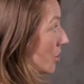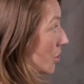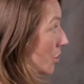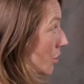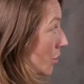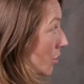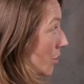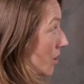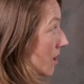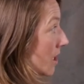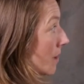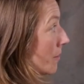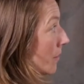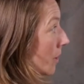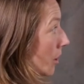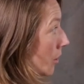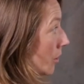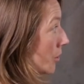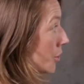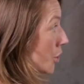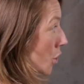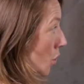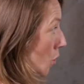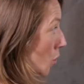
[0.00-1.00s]
two
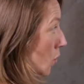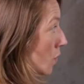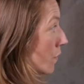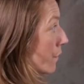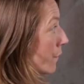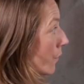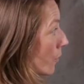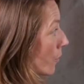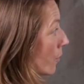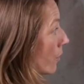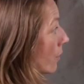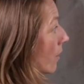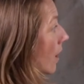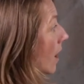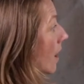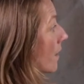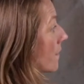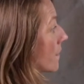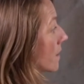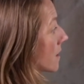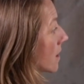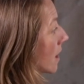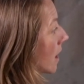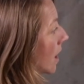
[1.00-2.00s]
similar toned
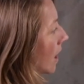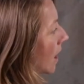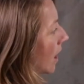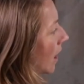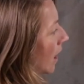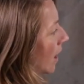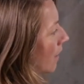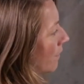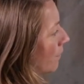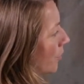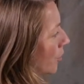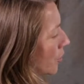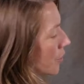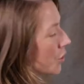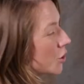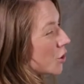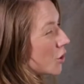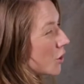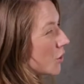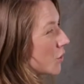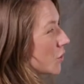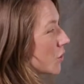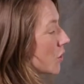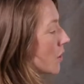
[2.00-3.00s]
photographs. I've put the
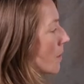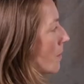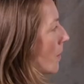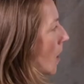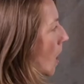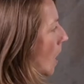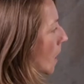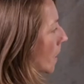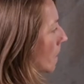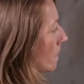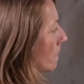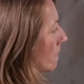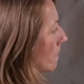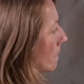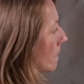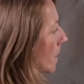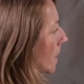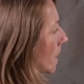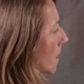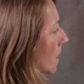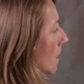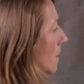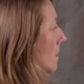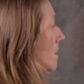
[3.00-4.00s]
shoes to the bottom
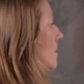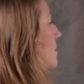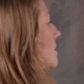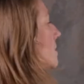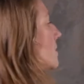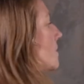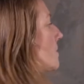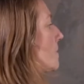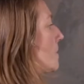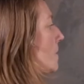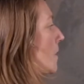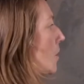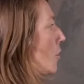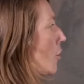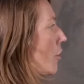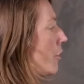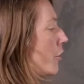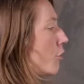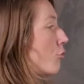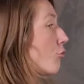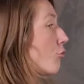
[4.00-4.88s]
because they're on